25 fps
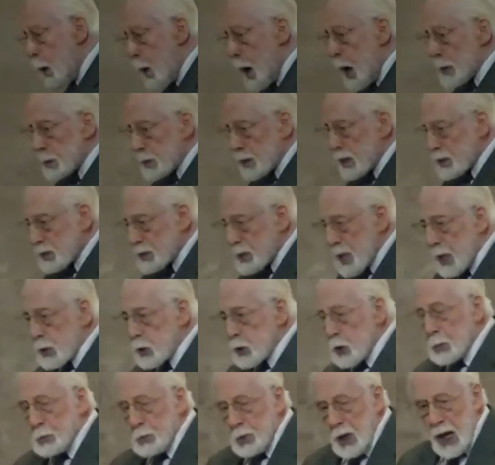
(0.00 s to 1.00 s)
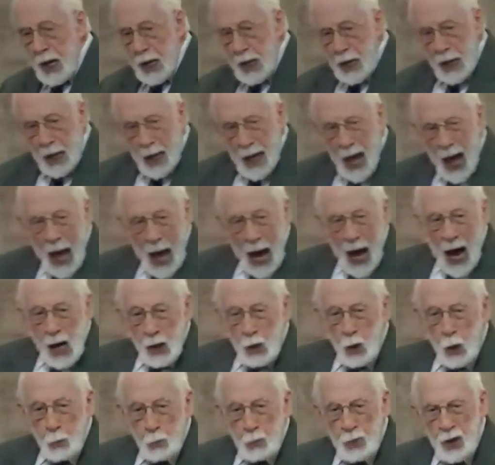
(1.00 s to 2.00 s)
want to tell you plainly, I
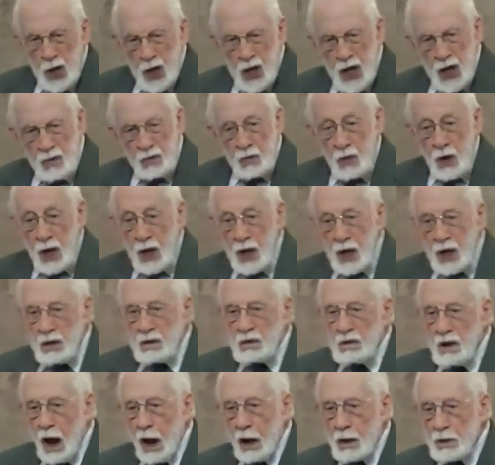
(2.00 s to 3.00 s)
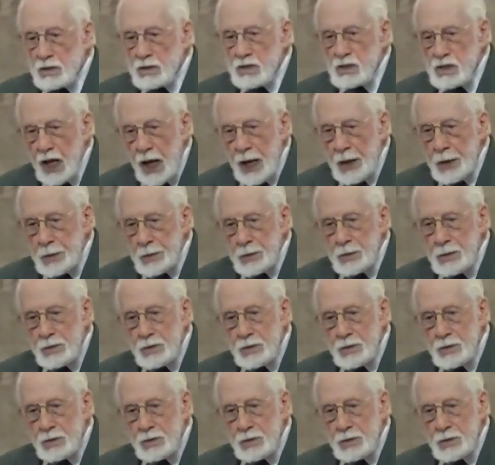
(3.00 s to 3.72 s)
don't believe in nonsense.